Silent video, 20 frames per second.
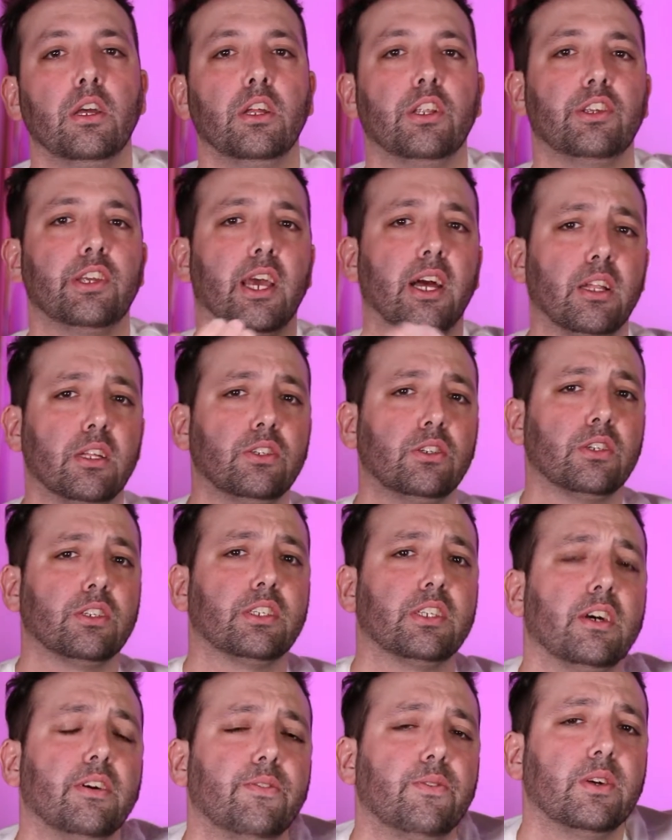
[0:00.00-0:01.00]
Challenge
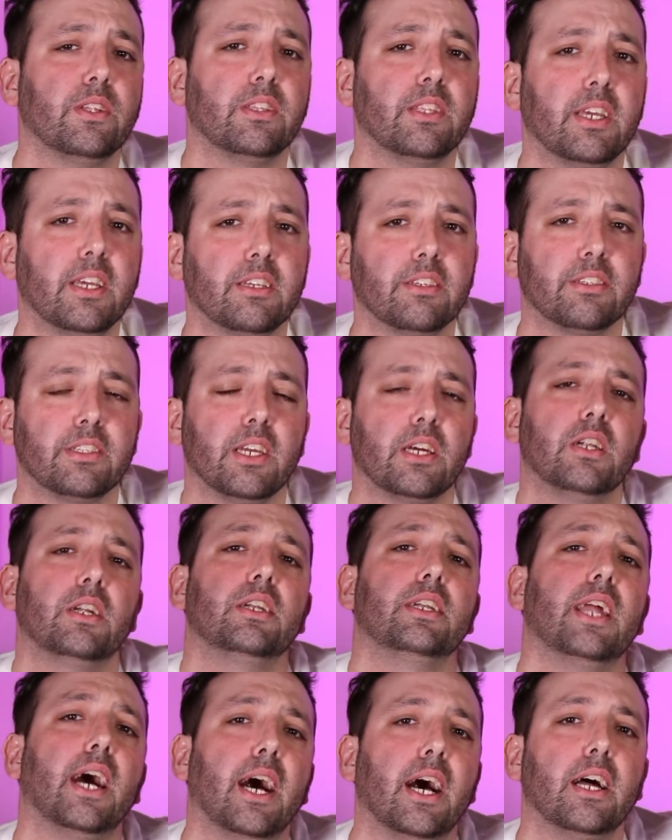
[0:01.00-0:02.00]
yourself with things that are
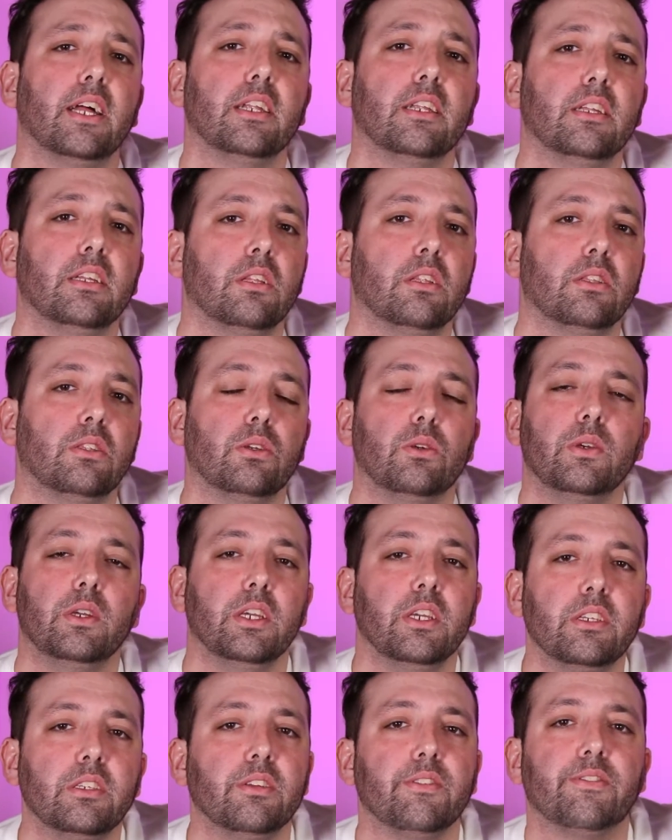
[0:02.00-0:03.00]
not too
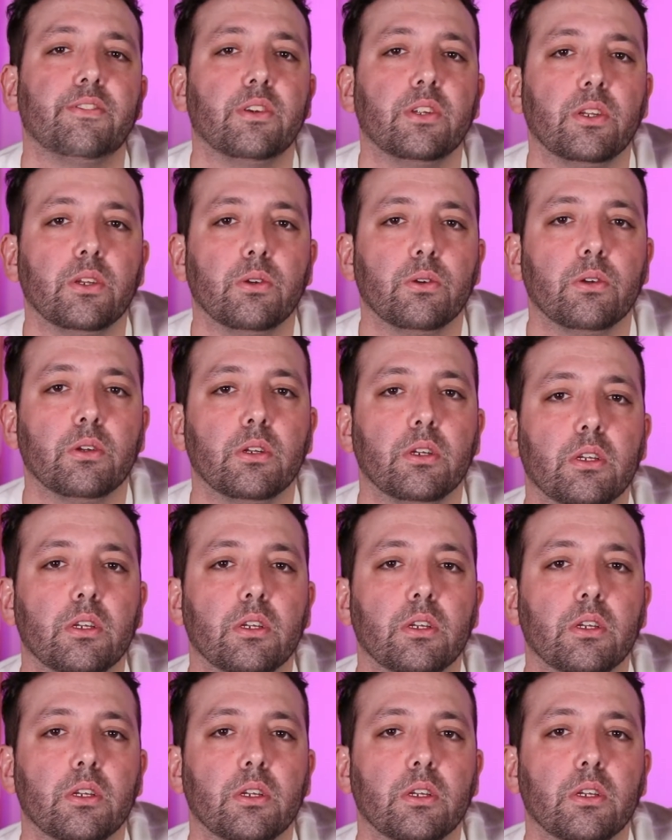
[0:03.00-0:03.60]
easy for you.